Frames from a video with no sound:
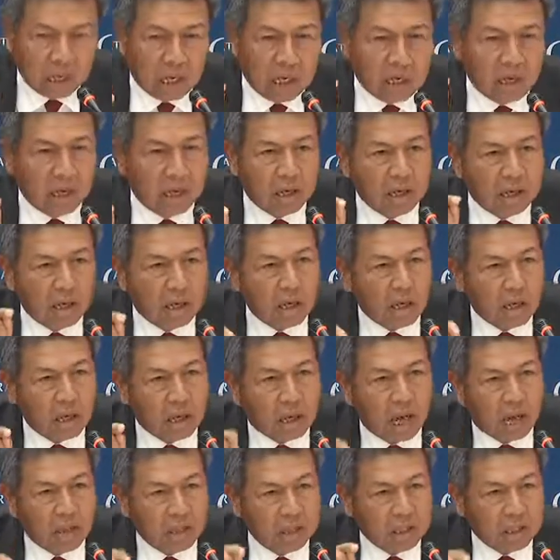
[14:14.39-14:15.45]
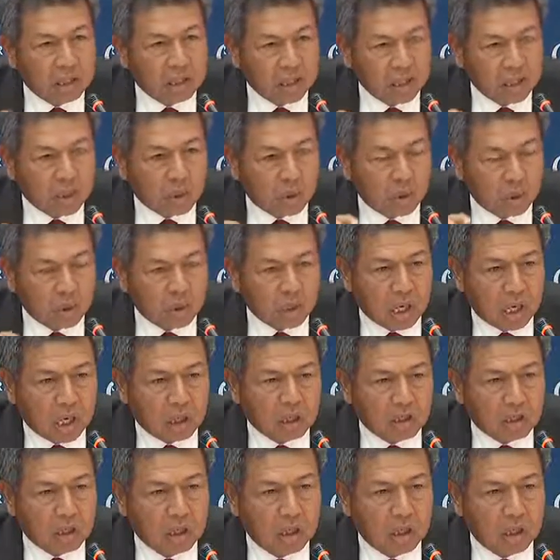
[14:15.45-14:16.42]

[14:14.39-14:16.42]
in, in having this Coast Guard